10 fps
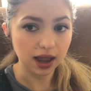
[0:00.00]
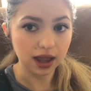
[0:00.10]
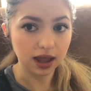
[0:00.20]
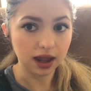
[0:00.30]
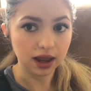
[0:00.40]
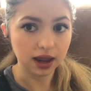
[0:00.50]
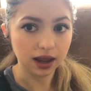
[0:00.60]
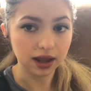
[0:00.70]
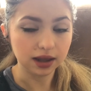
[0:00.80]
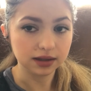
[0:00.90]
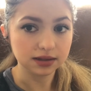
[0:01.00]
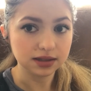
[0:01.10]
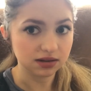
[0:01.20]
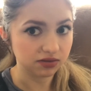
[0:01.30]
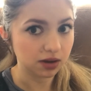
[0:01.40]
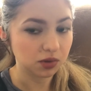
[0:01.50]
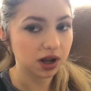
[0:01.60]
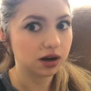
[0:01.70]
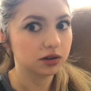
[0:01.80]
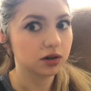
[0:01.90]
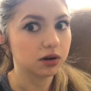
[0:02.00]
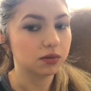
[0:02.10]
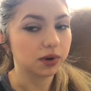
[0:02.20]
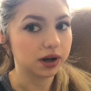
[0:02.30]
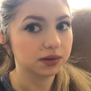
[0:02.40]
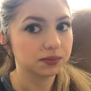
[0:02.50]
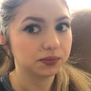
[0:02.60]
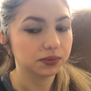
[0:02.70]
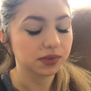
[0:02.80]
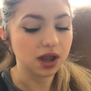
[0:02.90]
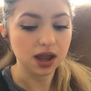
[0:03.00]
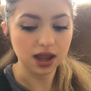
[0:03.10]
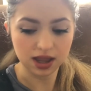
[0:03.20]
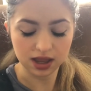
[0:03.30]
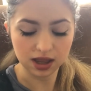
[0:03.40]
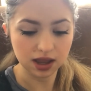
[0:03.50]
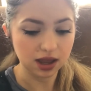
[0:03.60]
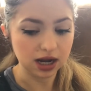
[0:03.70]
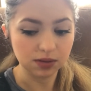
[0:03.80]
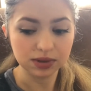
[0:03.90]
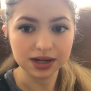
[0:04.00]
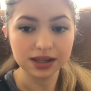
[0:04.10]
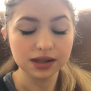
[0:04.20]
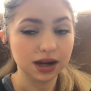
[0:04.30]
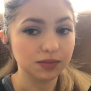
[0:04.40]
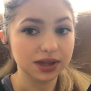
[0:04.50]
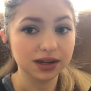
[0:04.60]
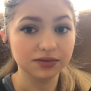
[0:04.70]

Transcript: And if I'm right, I'll know I'm right. And I'm getting